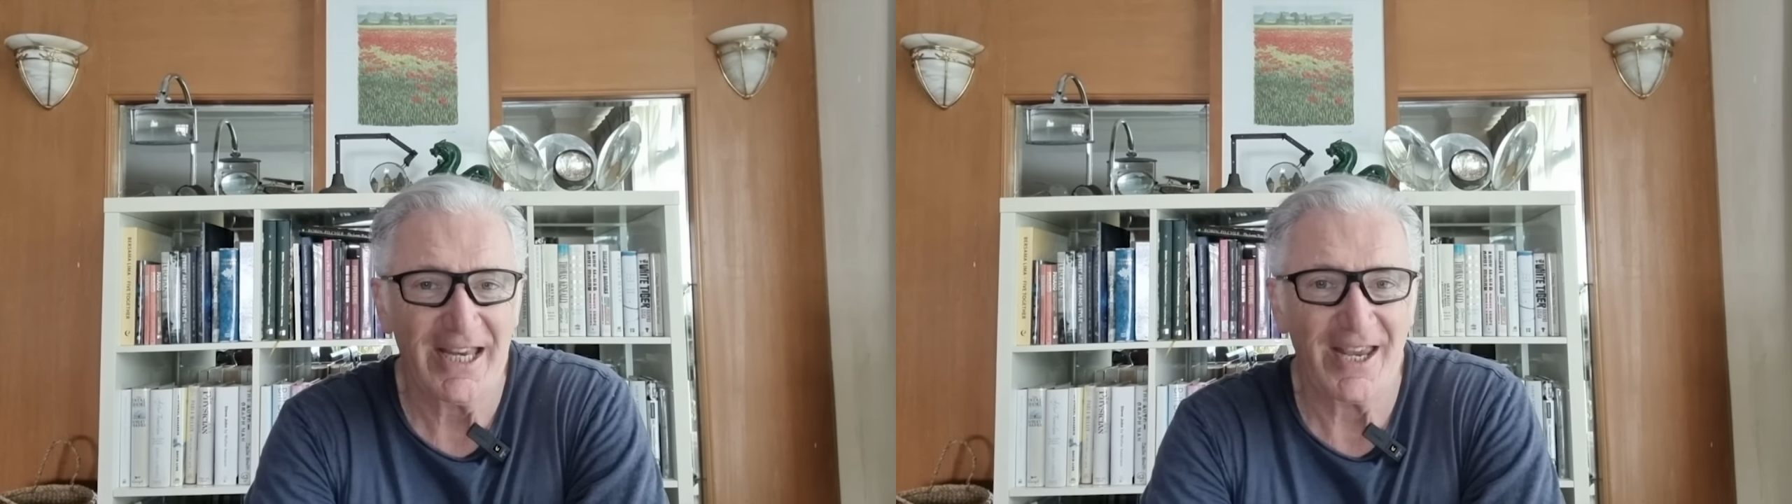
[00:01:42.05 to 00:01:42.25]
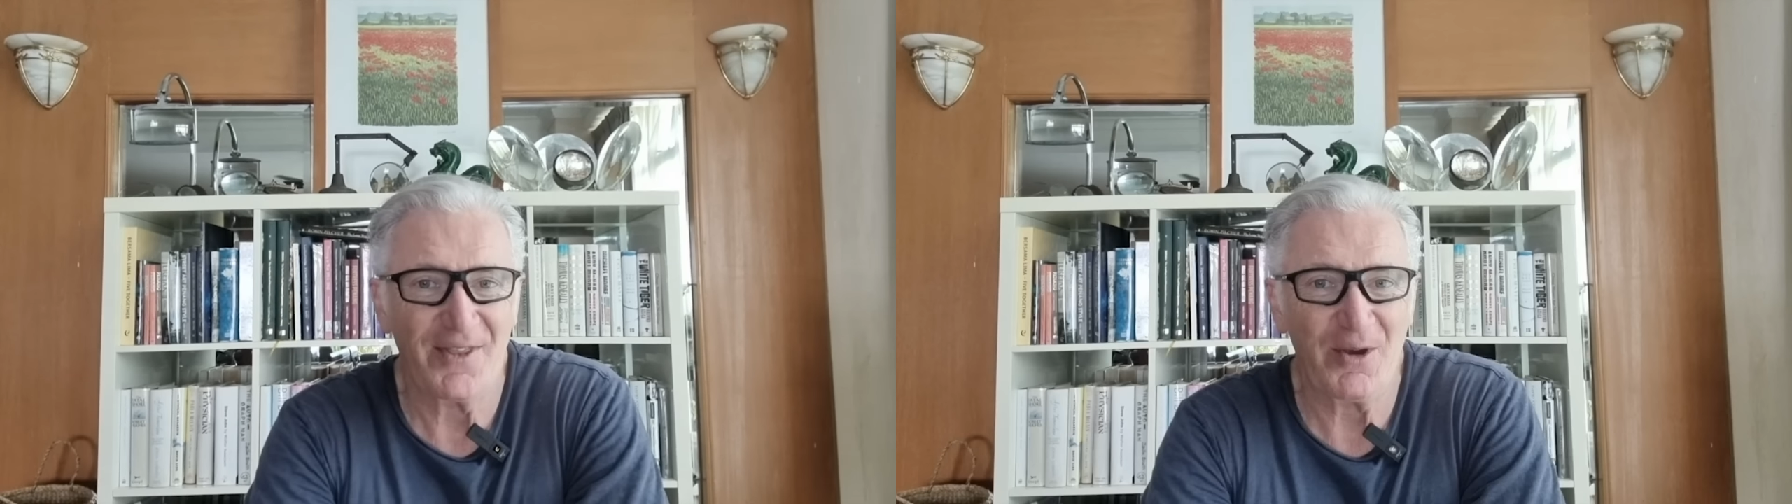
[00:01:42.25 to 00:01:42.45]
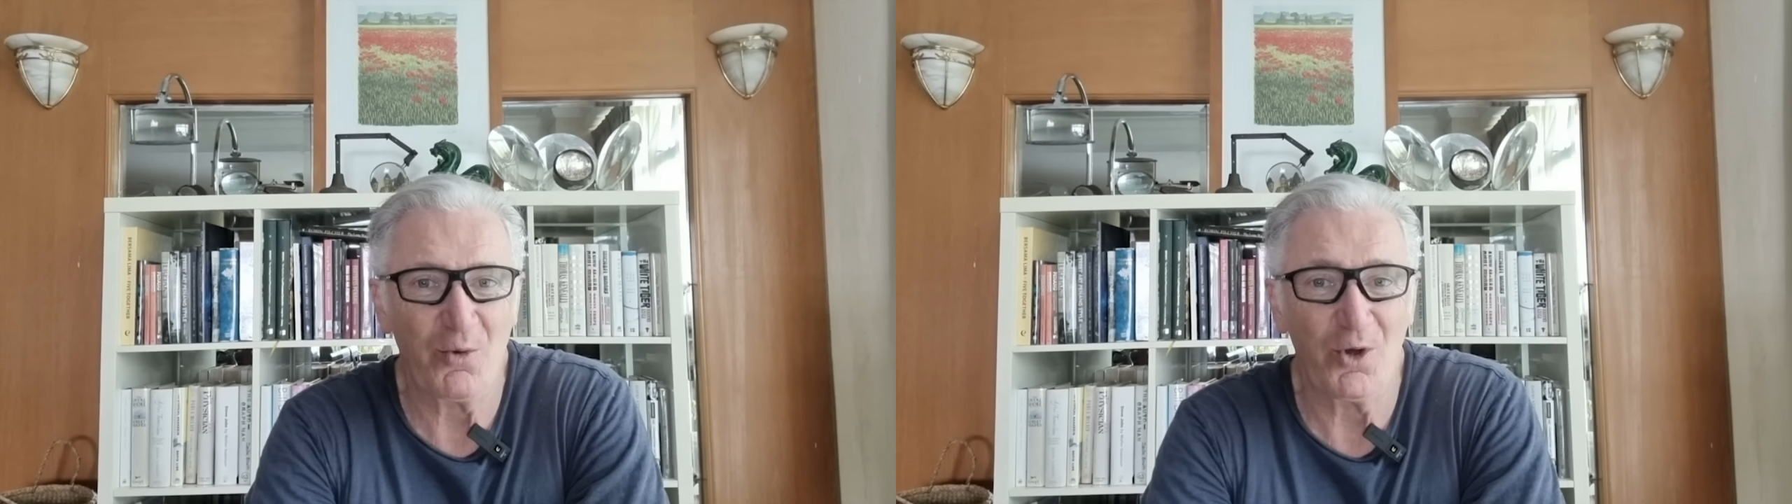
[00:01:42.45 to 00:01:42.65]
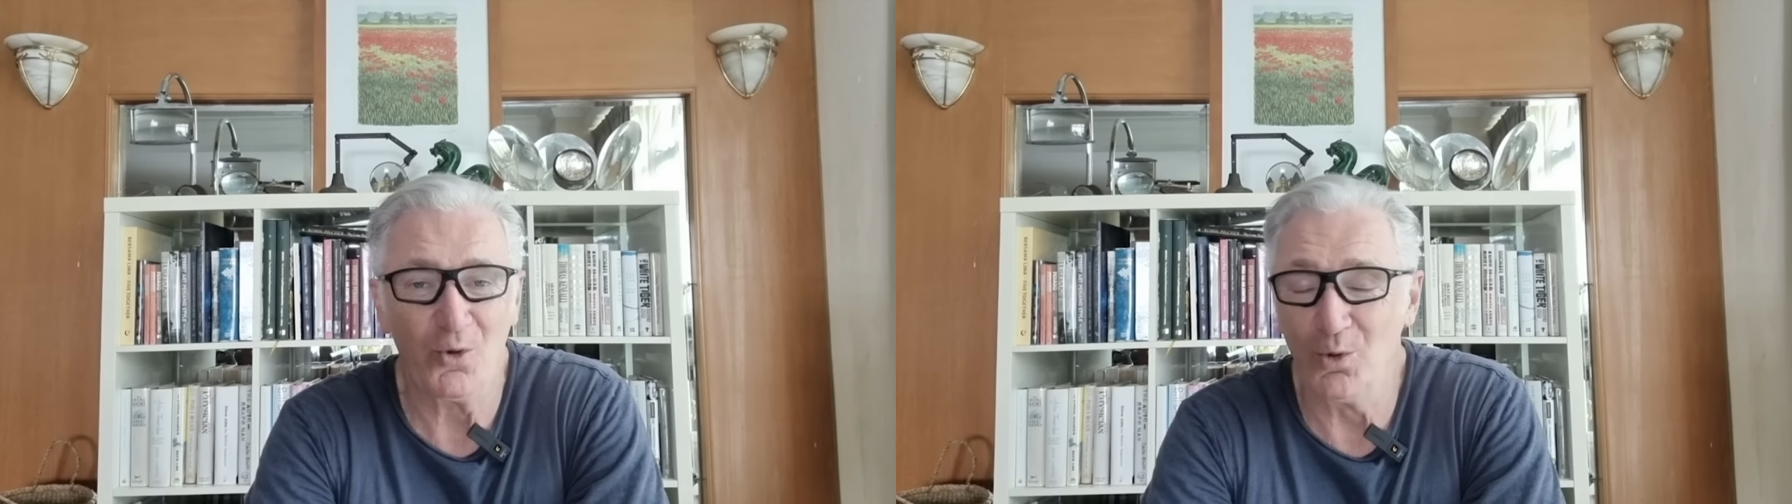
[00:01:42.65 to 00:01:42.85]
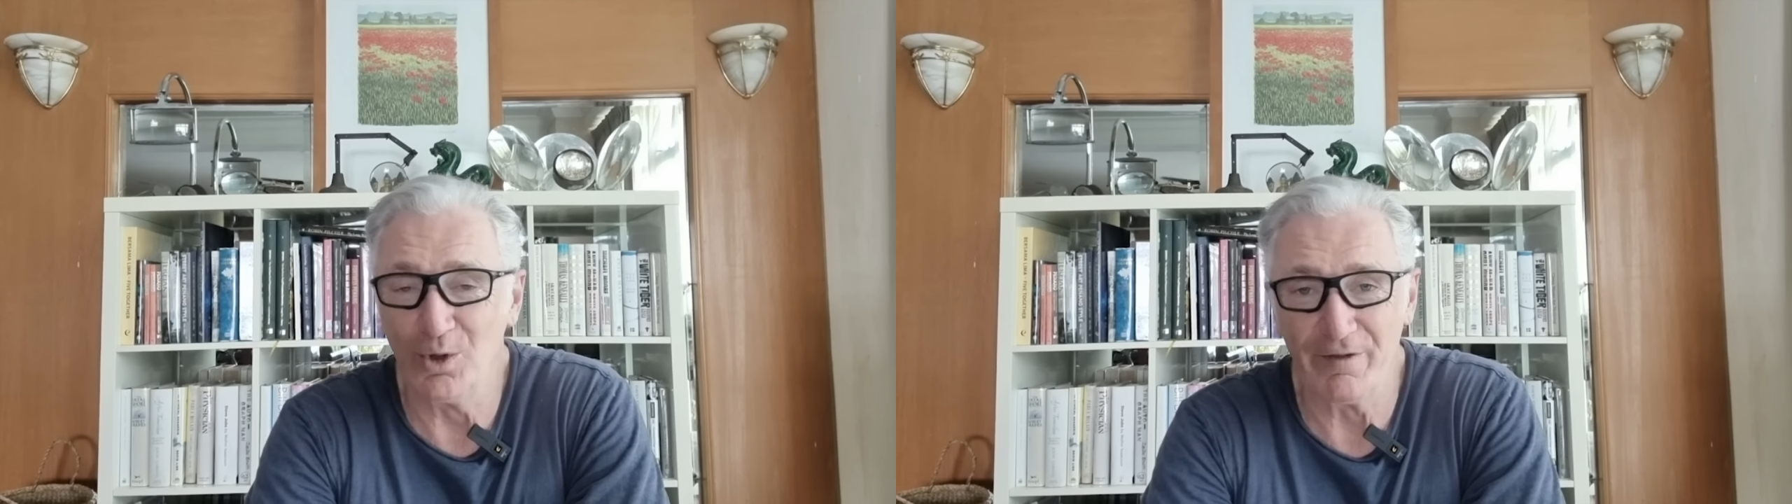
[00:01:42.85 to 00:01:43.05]
and they were
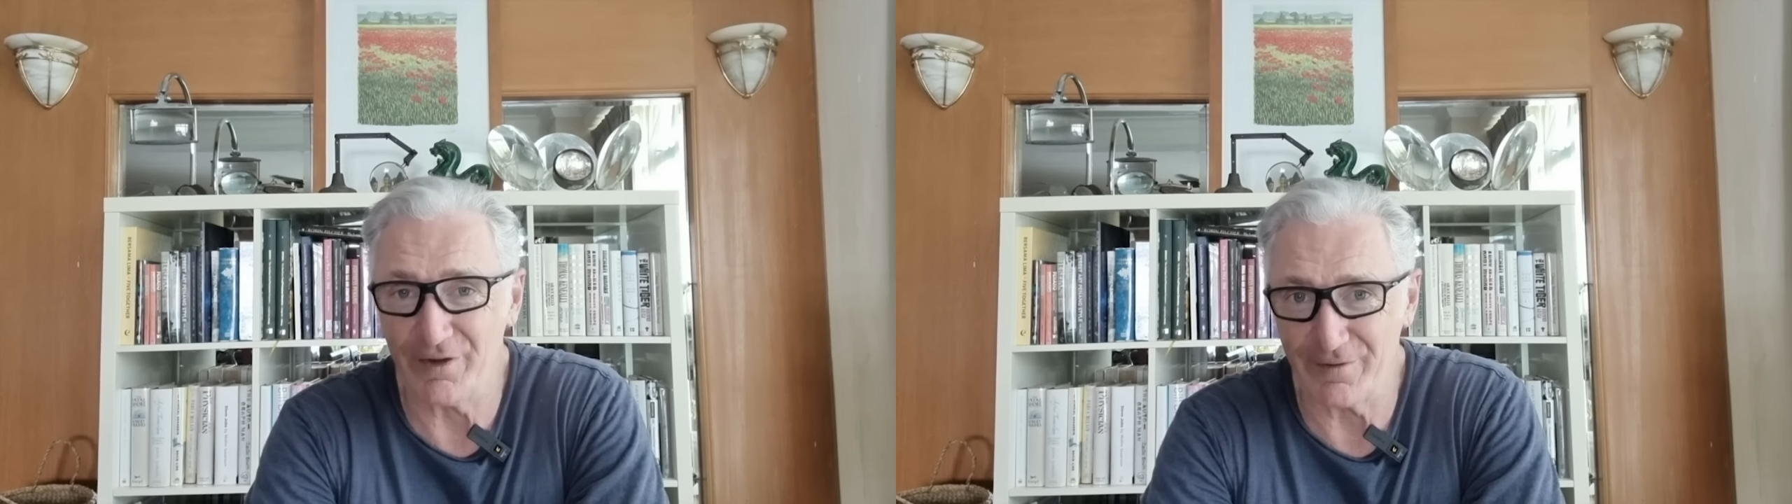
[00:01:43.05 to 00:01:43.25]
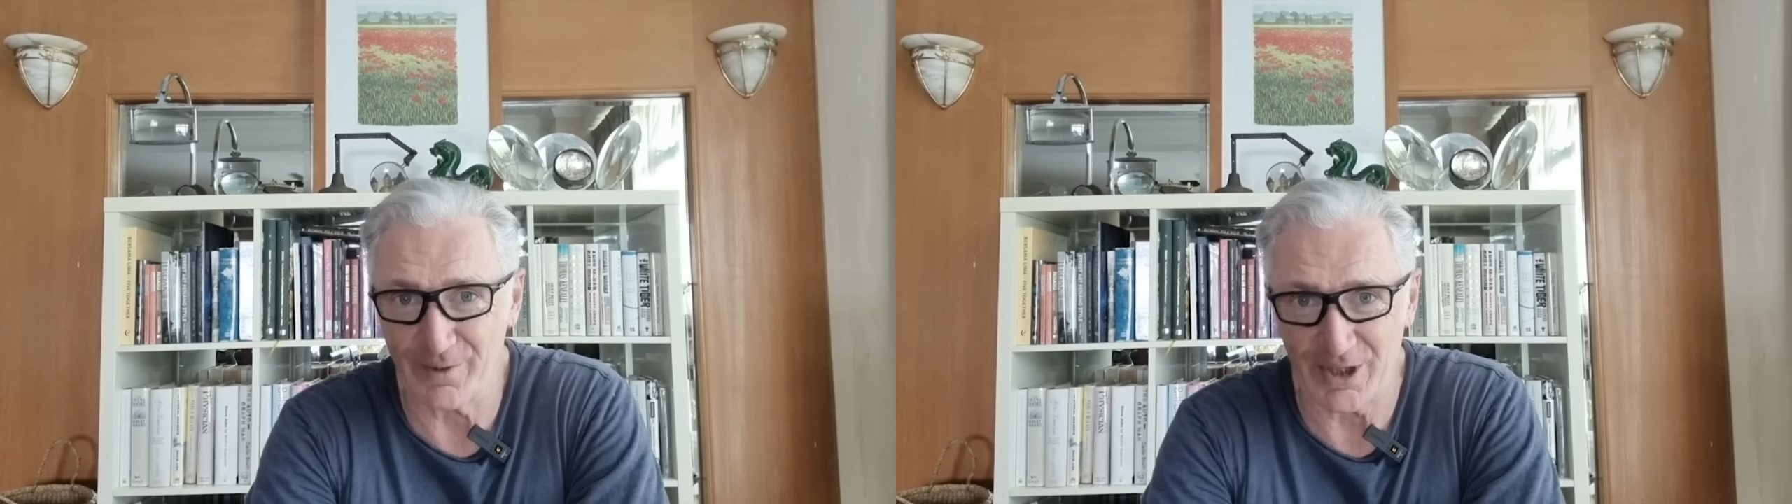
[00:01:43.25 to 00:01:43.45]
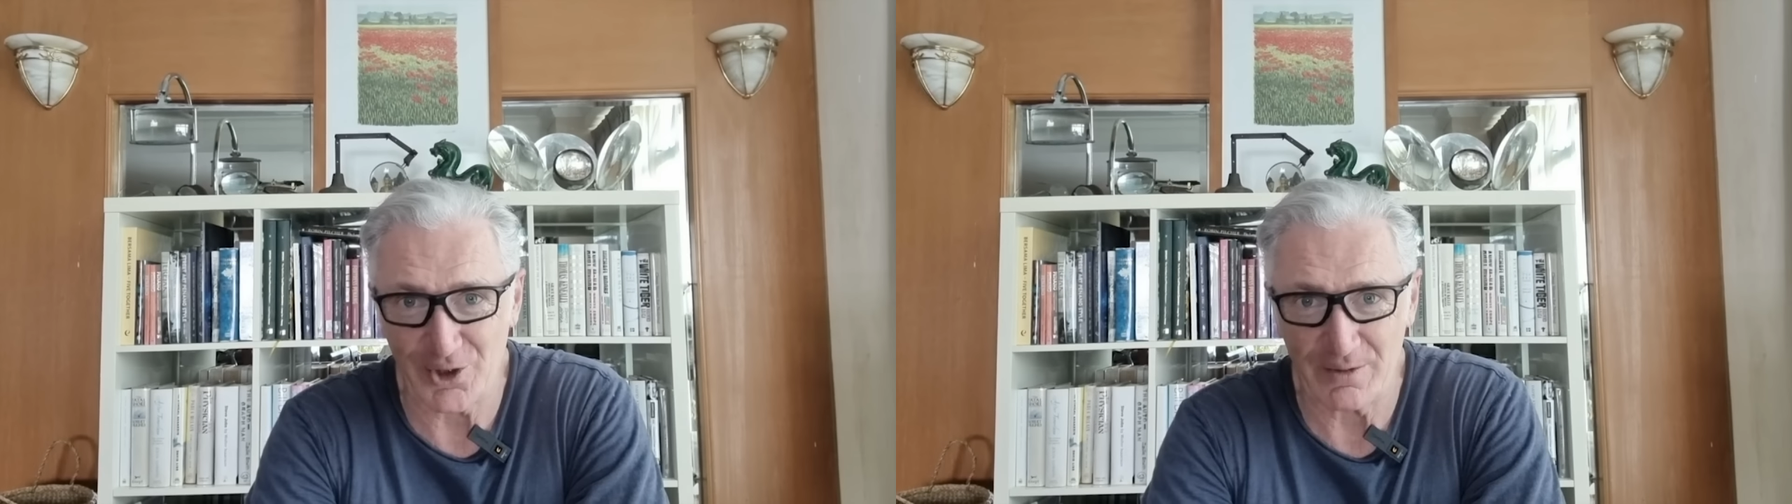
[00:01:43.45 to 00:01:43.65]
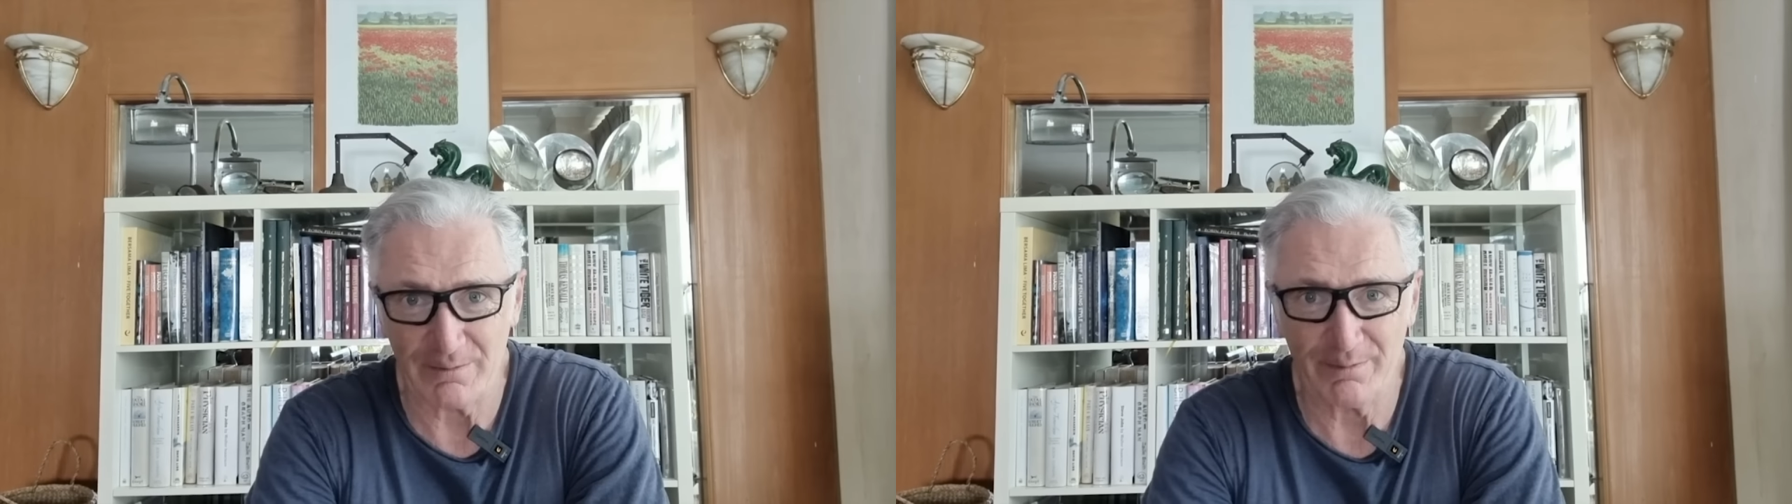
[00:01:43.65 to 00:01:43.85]
all over the fridge,